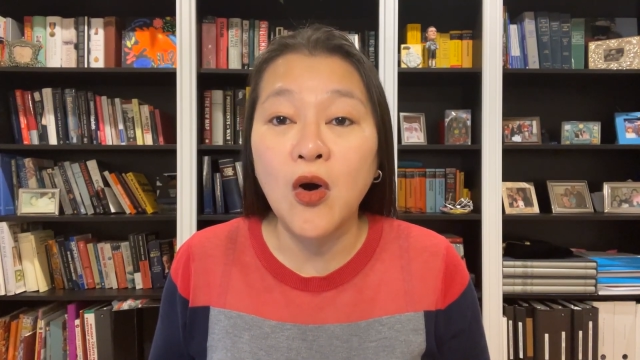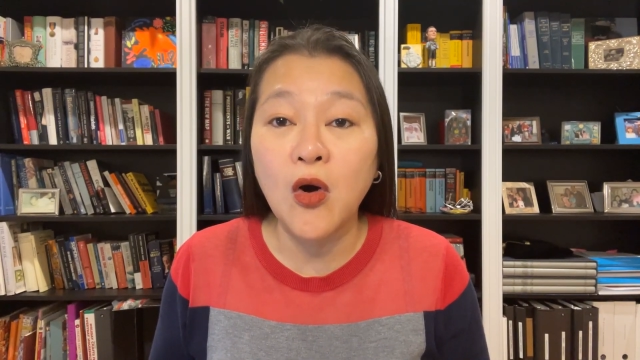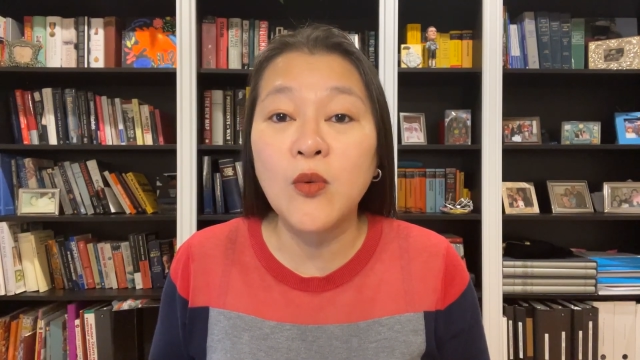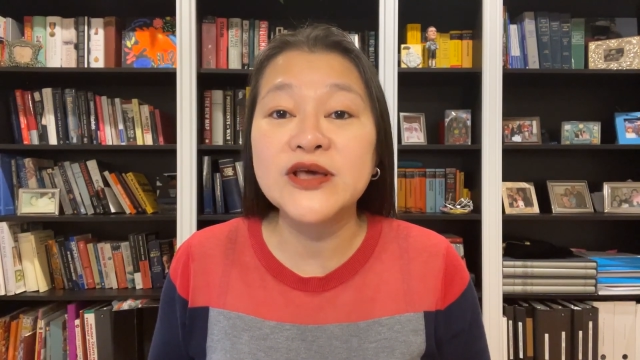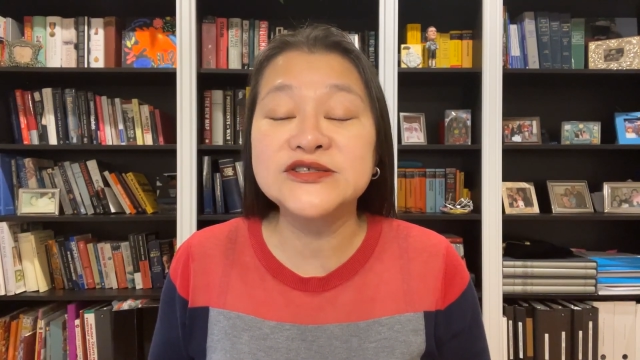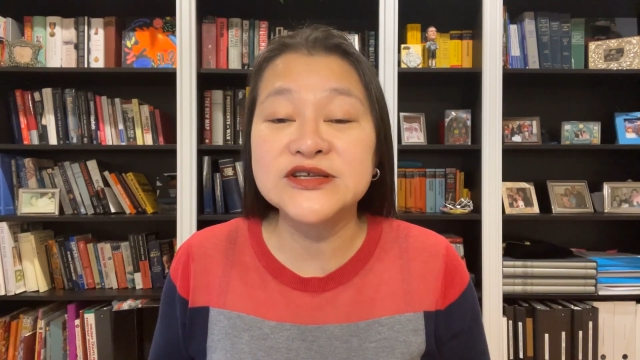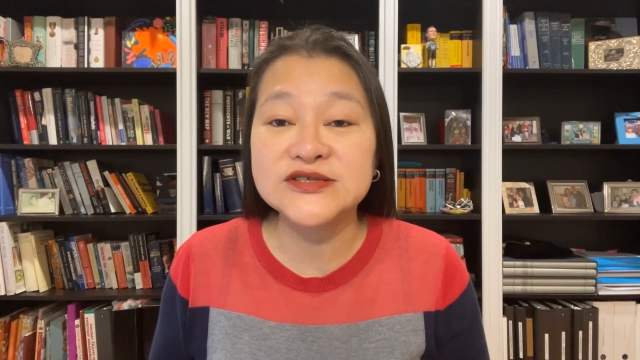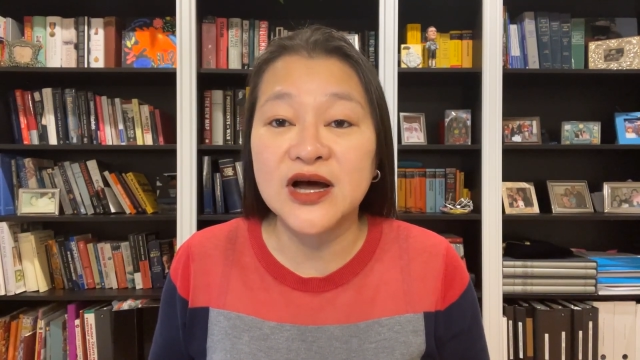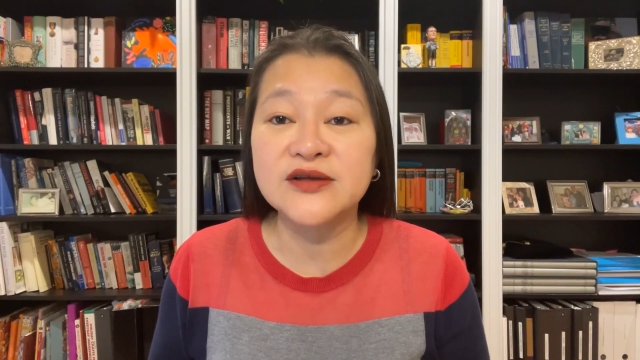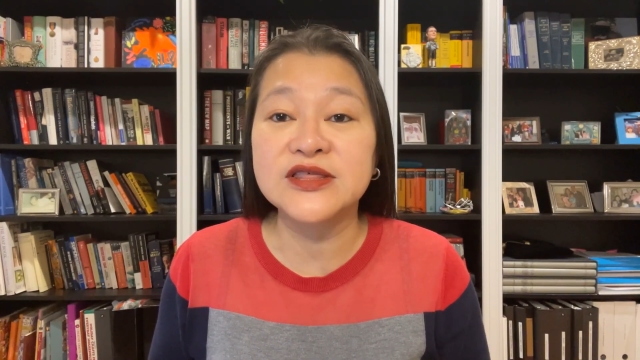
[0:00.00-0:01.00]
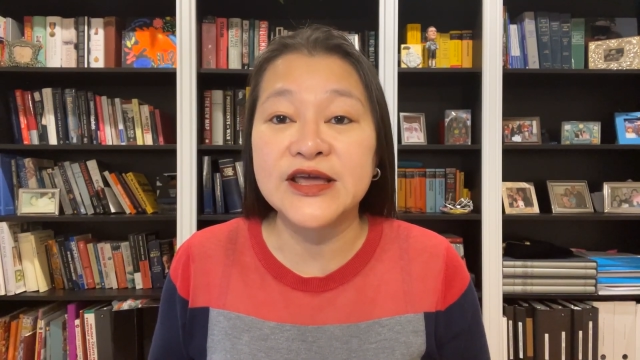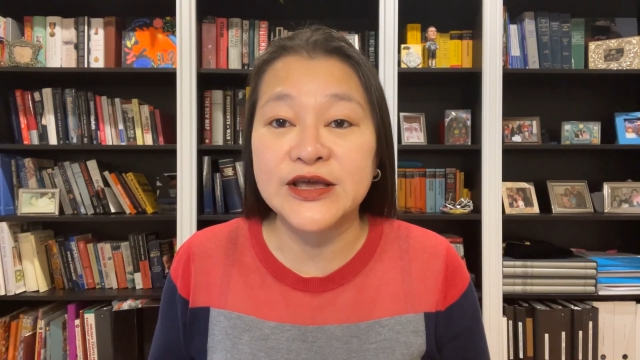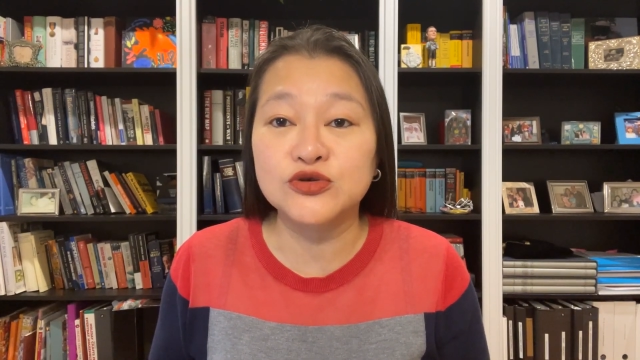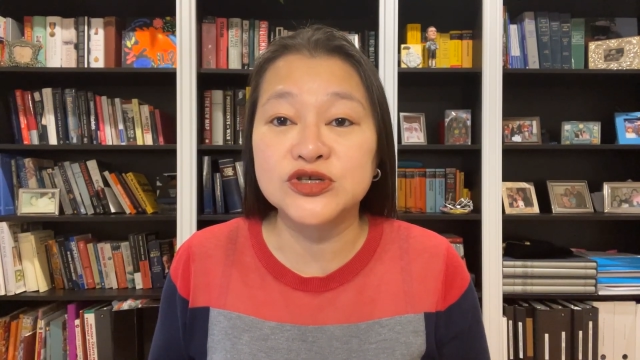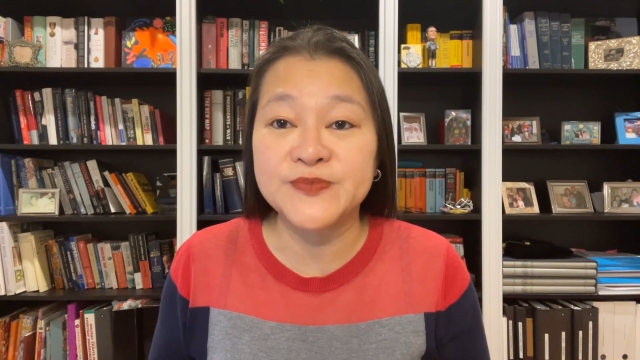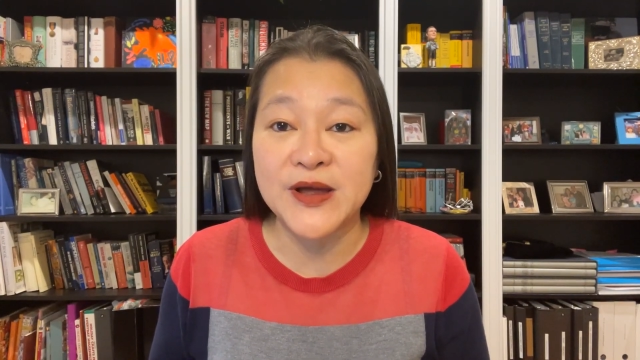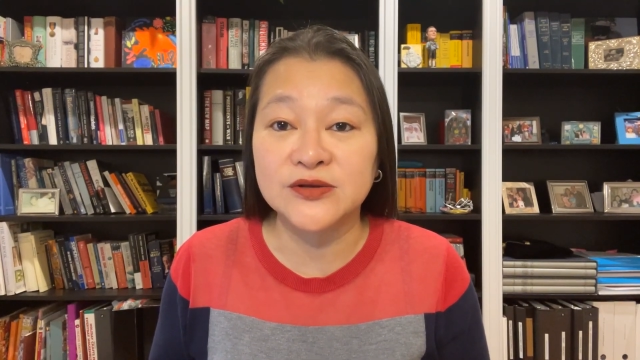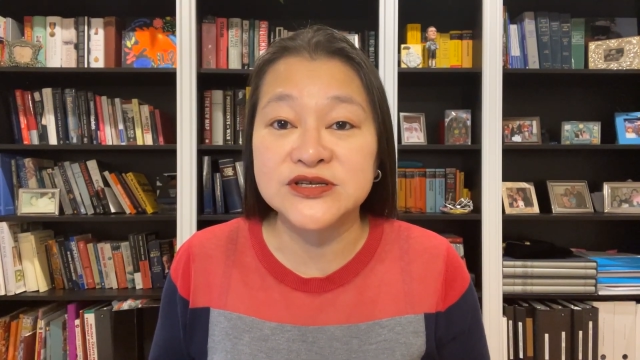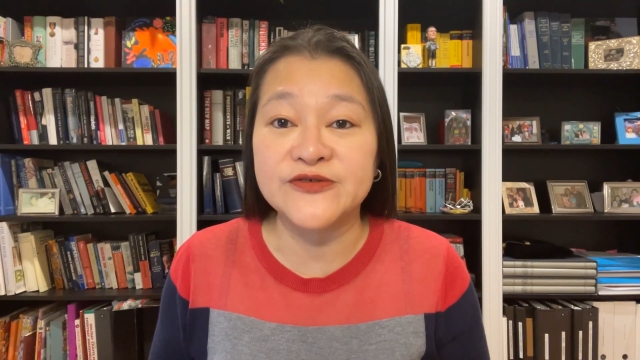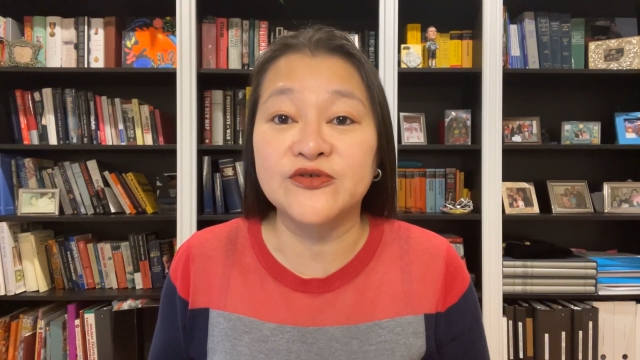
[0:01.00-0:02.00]
always deduct the interest
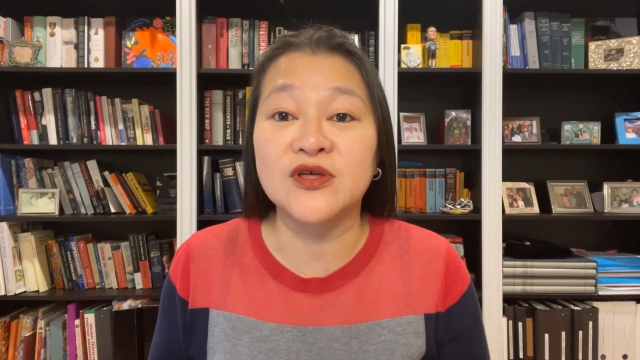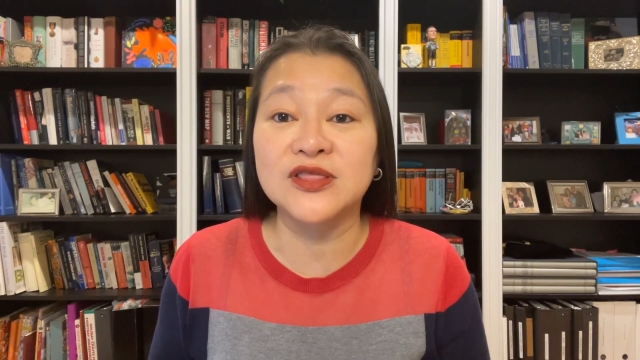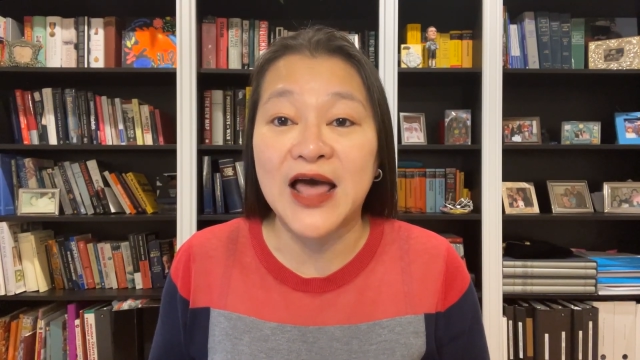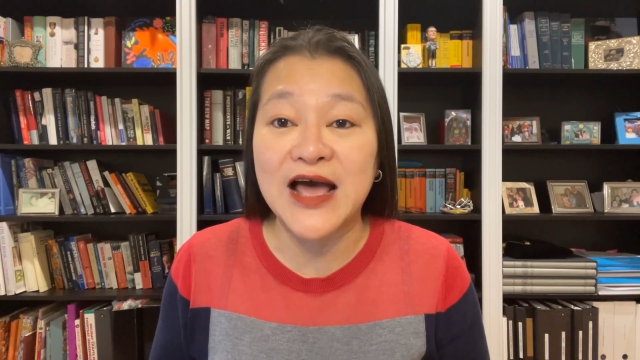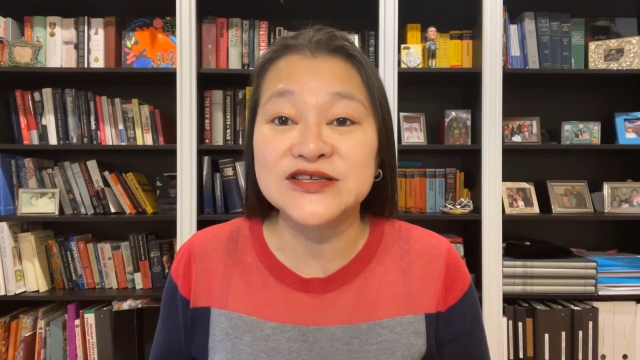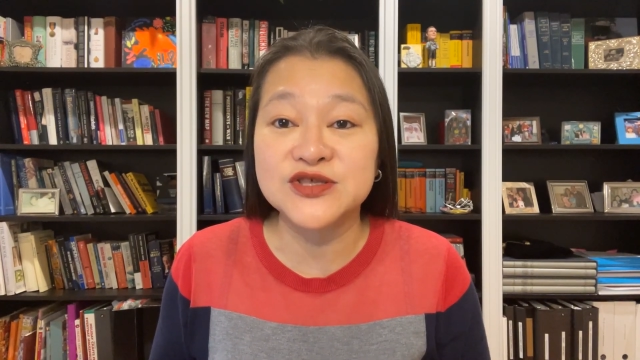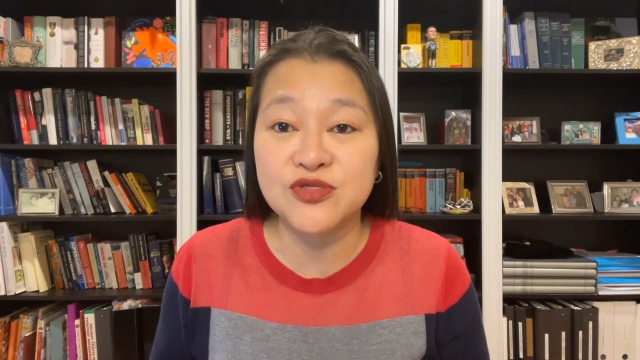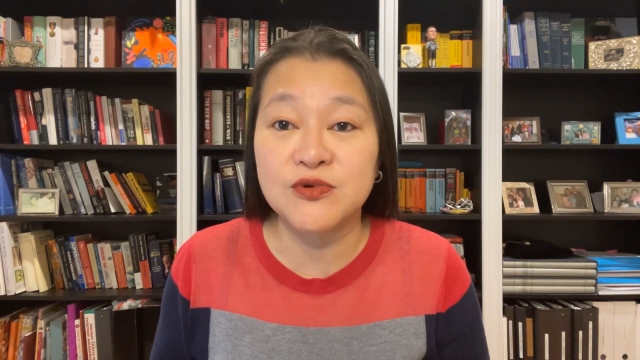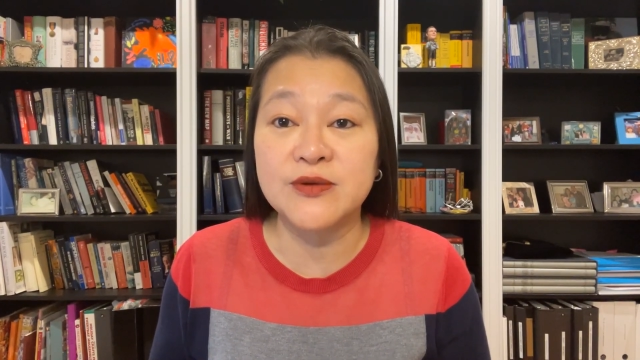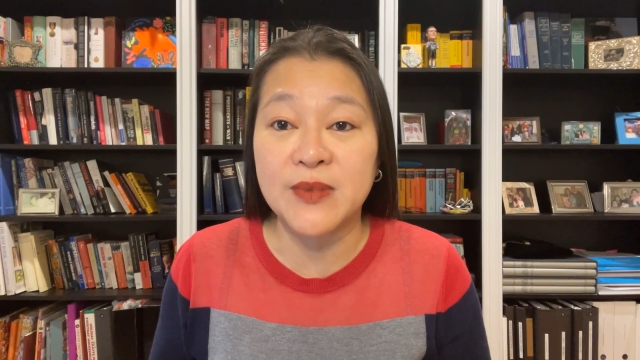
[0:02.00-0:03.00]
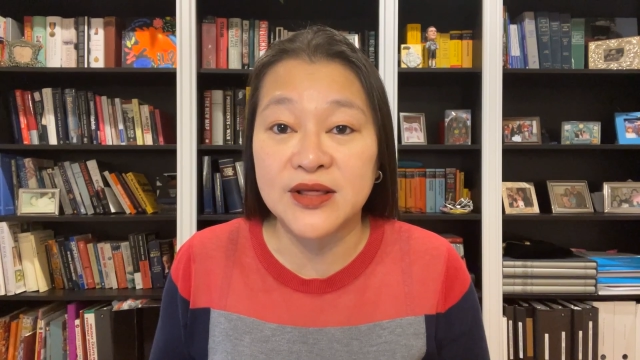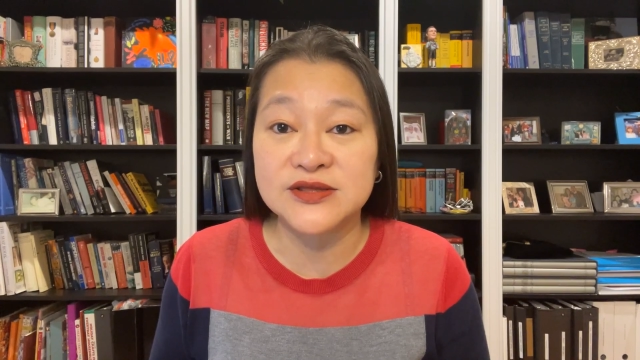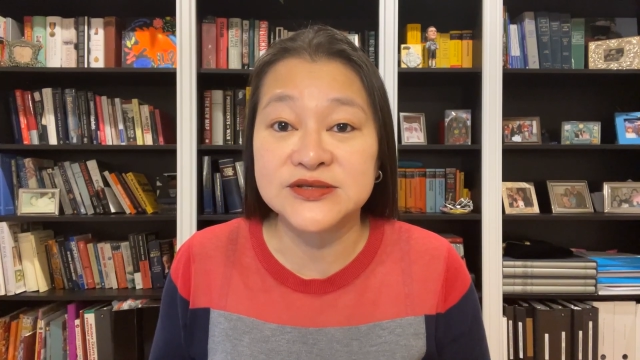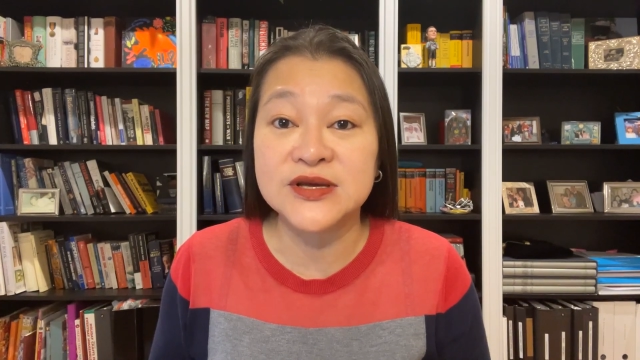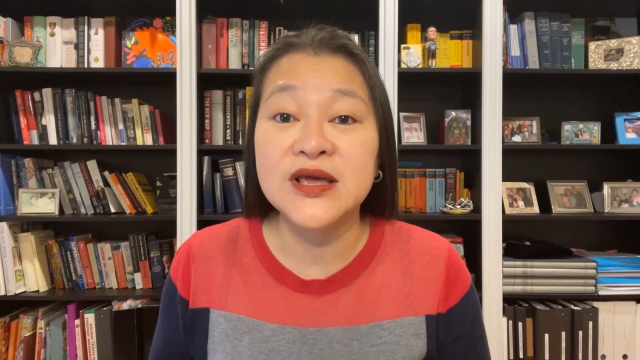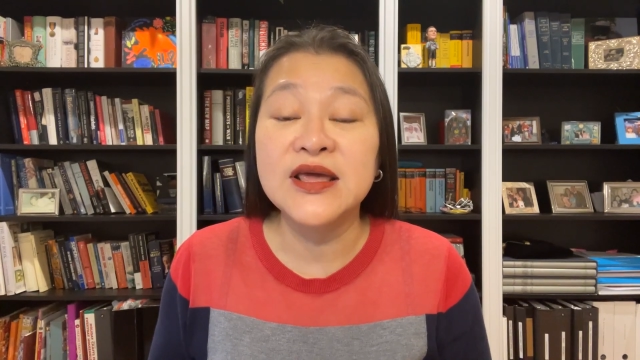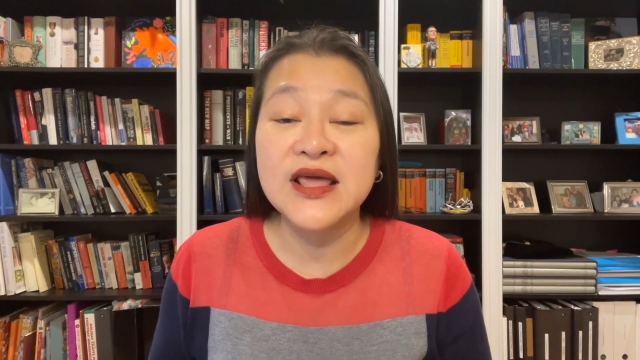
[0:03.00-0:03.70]
penalty for the last three months